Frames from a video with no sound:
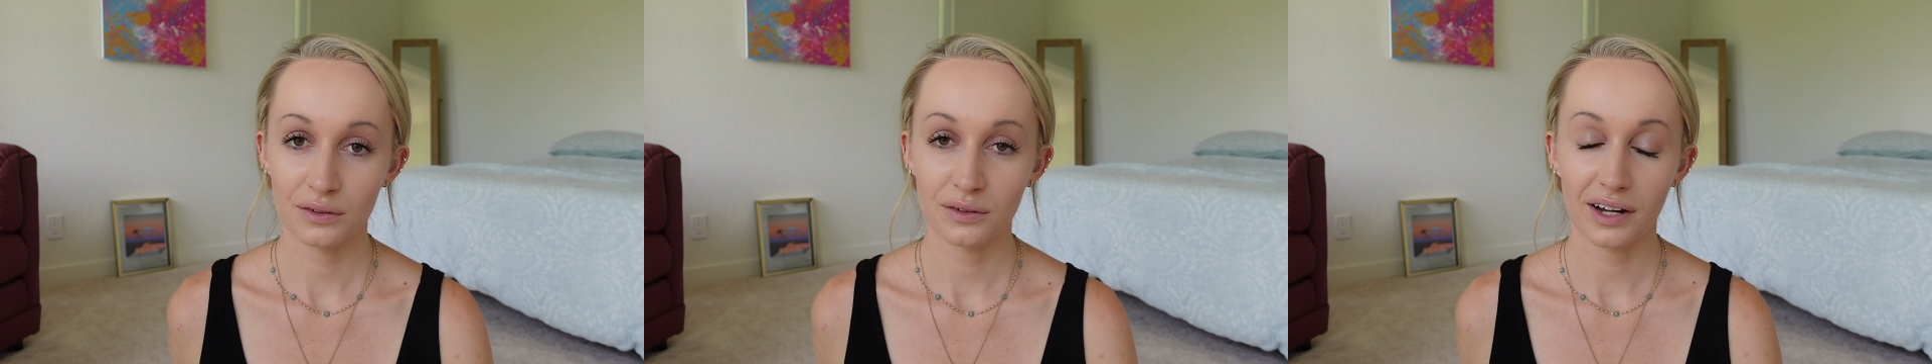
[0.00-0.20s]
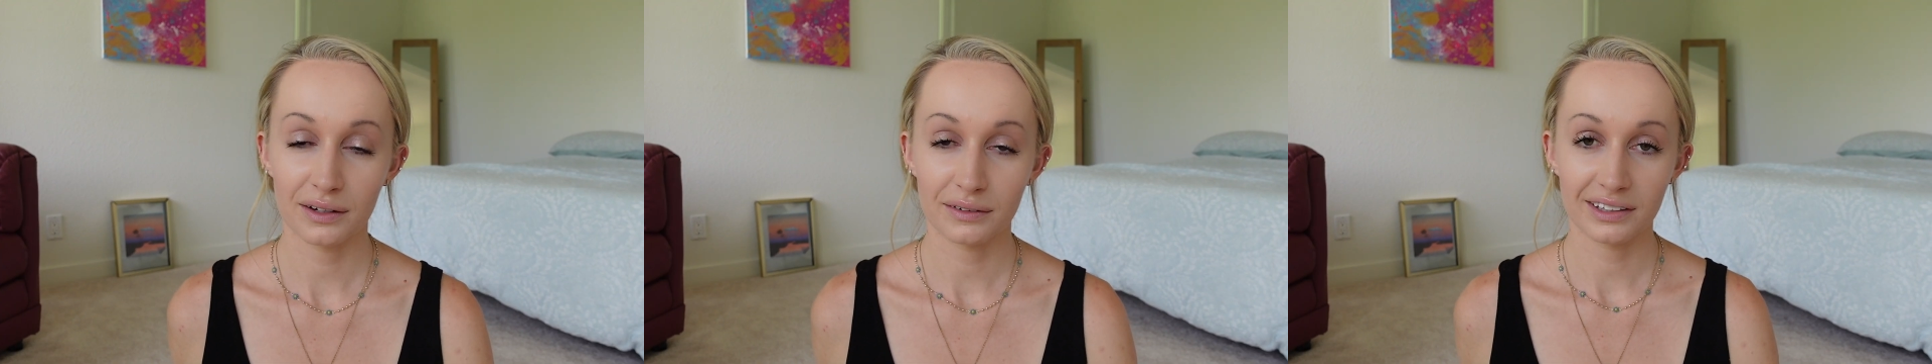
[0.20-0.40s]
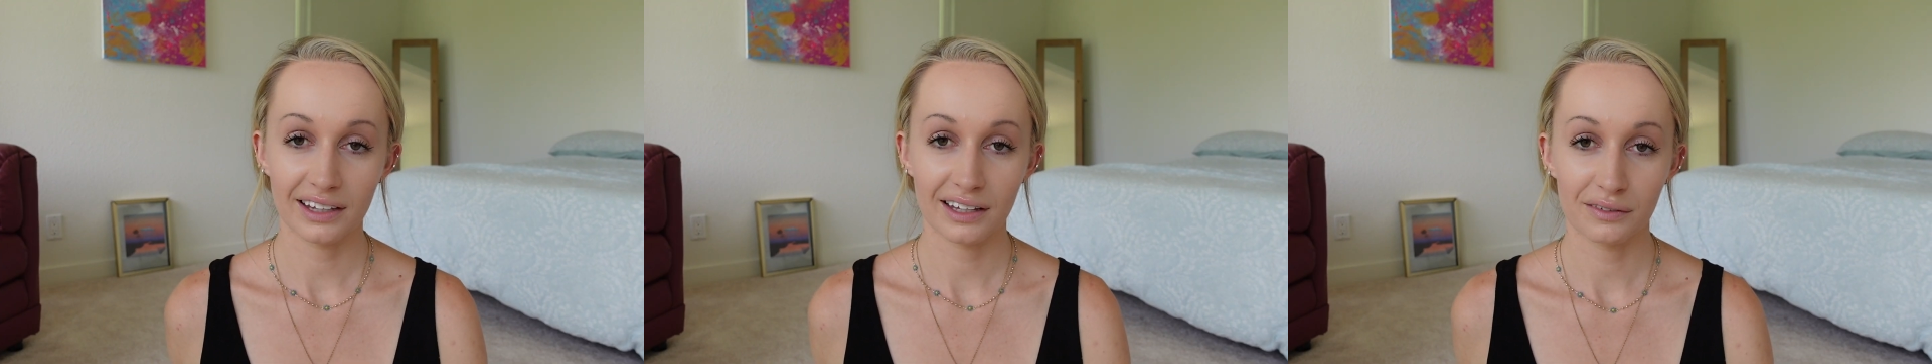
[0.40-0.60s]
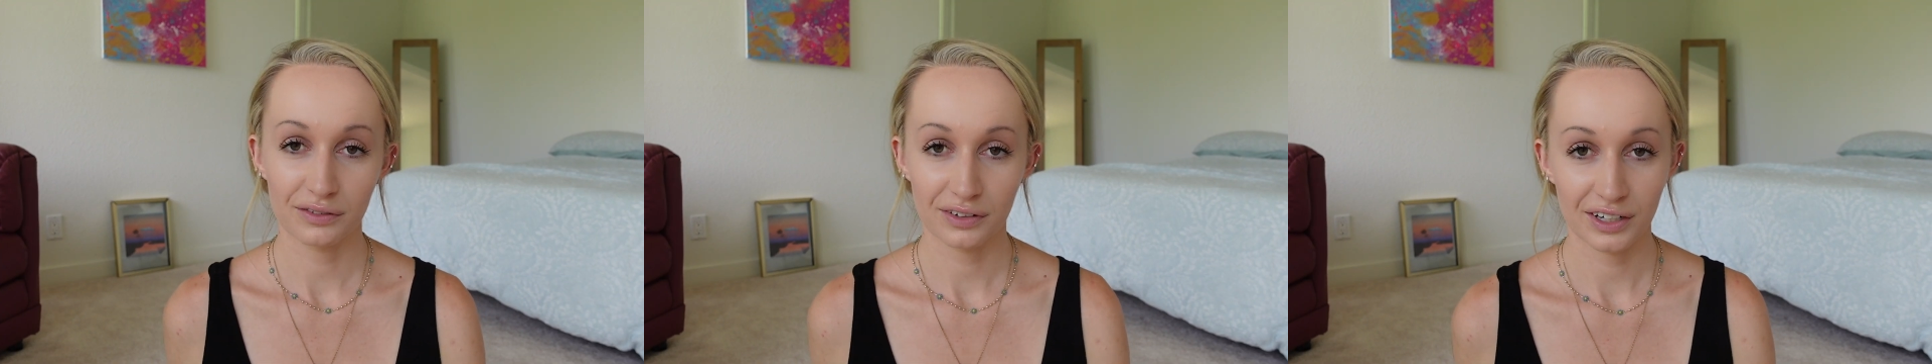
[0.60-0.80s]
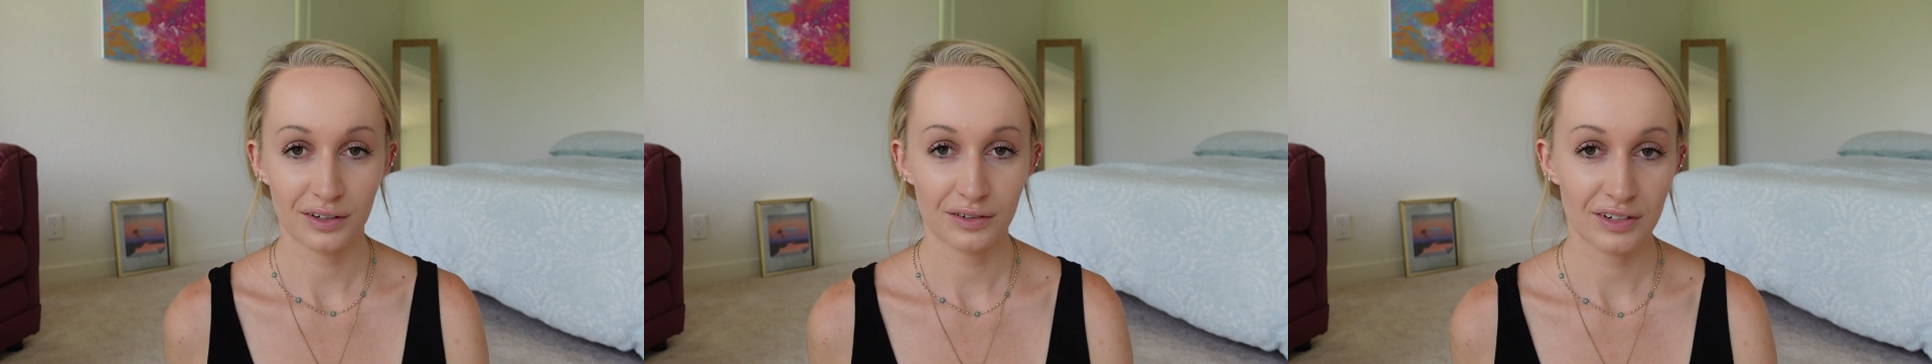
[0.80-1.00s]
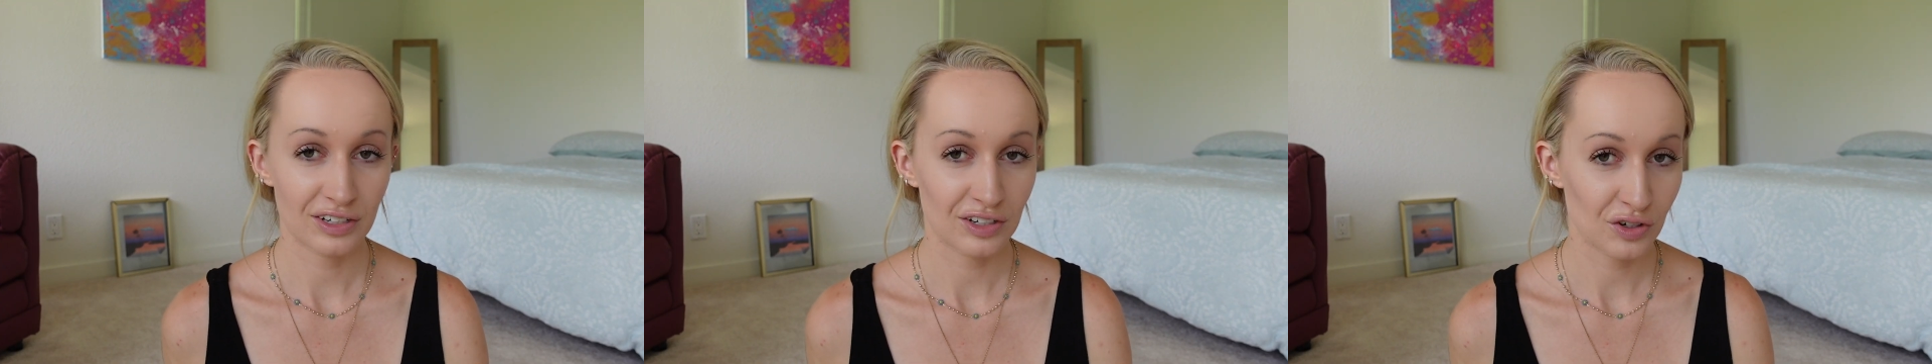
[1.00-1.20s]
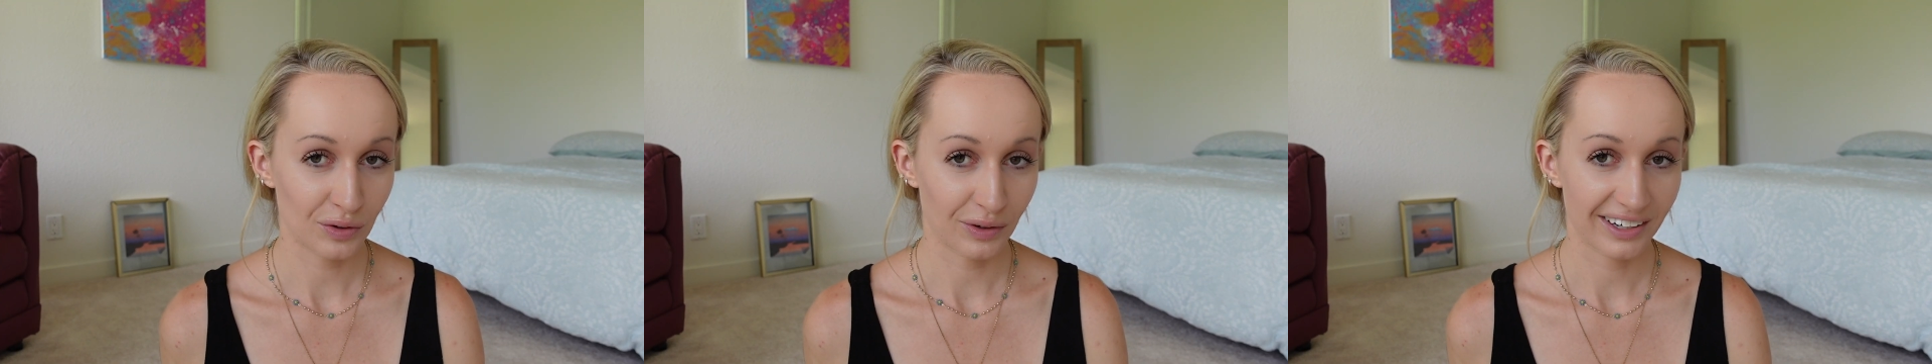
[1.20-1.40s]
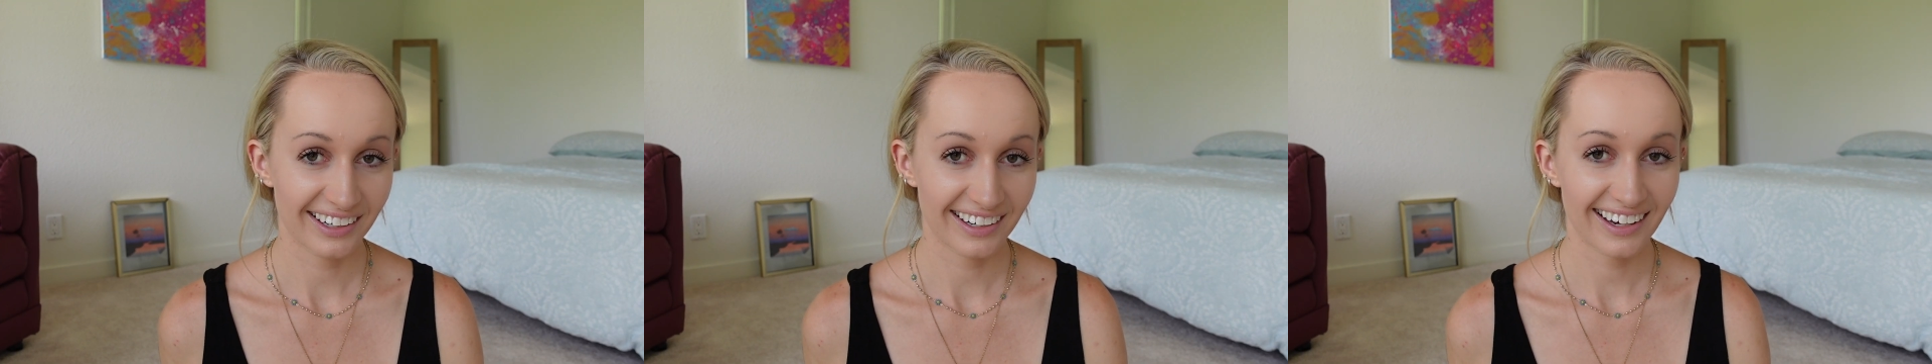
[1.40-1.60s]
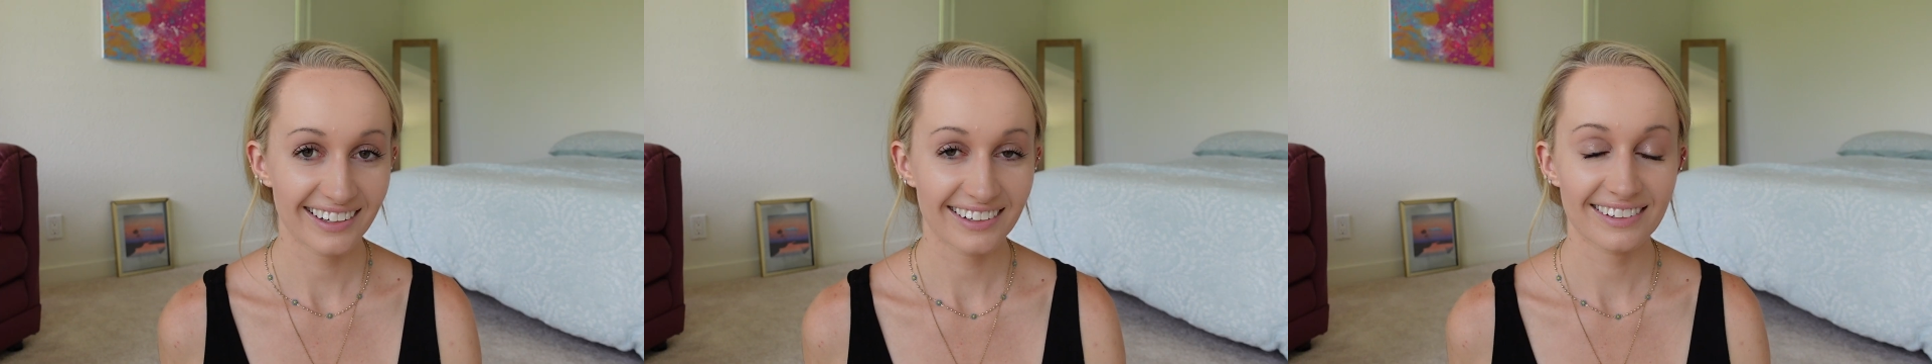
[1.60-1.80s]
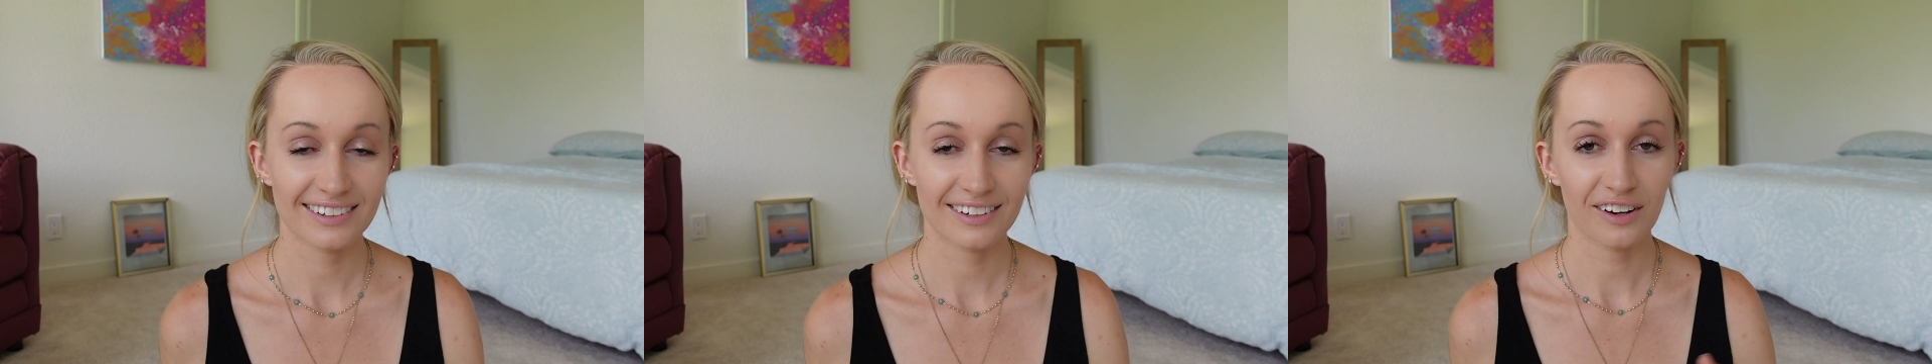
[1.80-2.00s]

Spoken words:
I would love for you to join us.